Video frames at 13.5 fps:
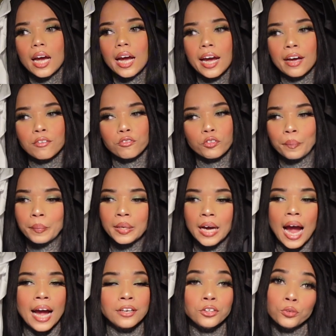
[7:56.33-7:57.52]
And for me,
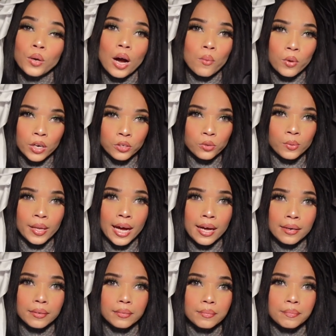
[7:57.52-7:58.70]
I do not want to do
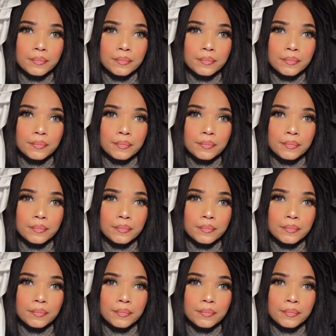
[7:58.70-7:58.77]
that.